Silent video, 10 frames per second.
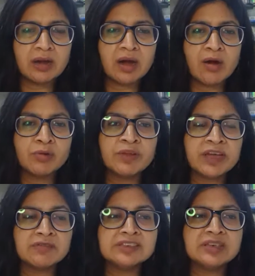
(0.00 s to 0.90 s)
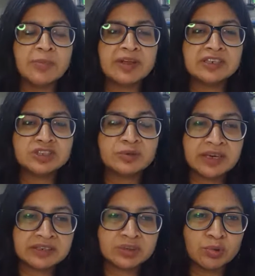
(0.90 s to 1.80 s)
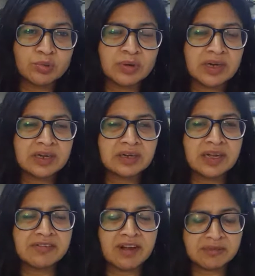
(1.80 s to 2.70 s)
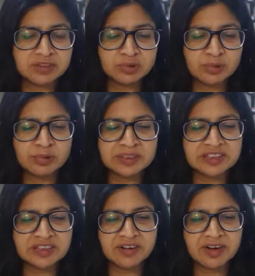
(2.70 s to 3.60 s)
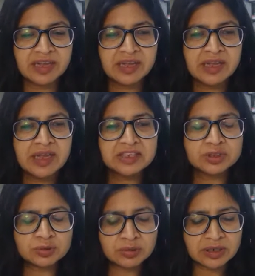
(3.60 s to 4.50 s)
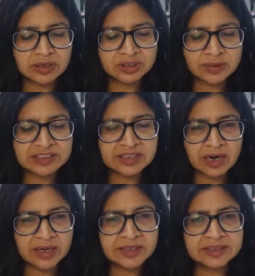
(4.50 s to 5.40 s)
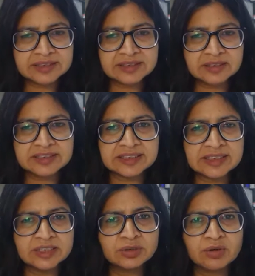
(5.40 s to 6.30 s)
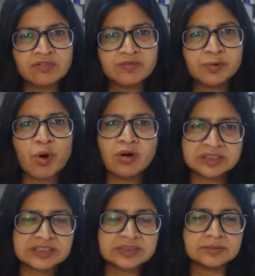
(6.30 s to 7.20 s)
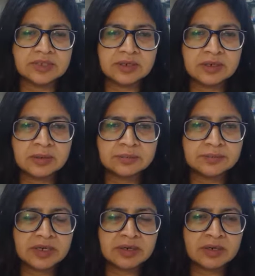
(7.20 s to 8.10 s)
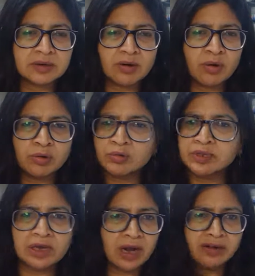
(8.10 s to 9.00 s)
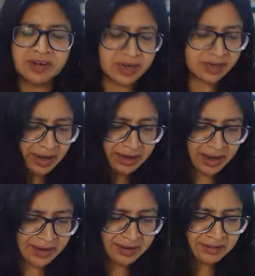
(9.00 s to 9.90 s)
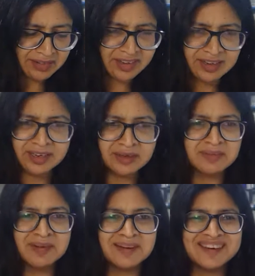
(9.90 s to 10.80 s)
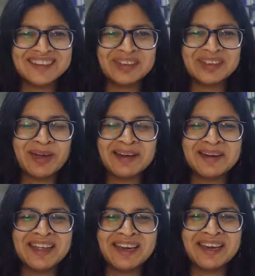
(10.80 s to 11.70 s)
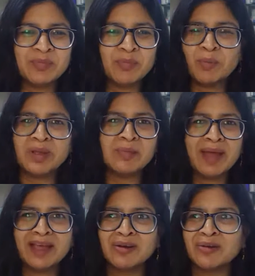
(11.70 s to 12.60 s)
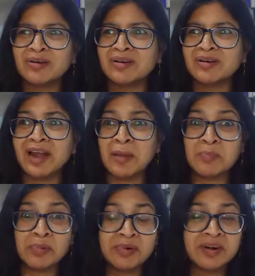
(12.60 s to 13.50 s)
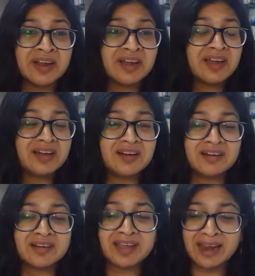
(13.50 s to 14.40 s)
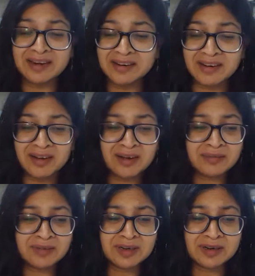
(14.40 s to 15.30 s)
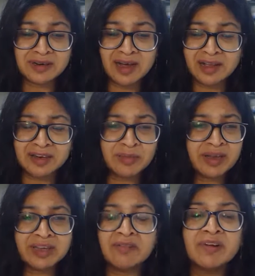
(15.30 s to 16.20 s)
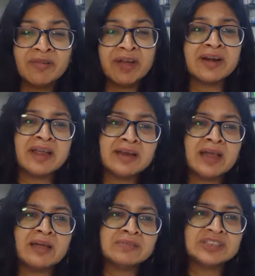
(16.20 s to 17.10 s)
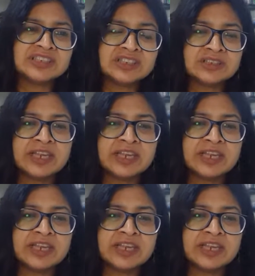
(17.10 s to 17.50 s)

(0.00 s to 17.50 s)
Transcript: how do we convince our parents to let us go and travel solo, etc. So I started this series of talks all over the country, and I really, I did Delhi, Bombay, Bangalore, Raipur, Calcutta, Hyderabad, everywhere, and I was just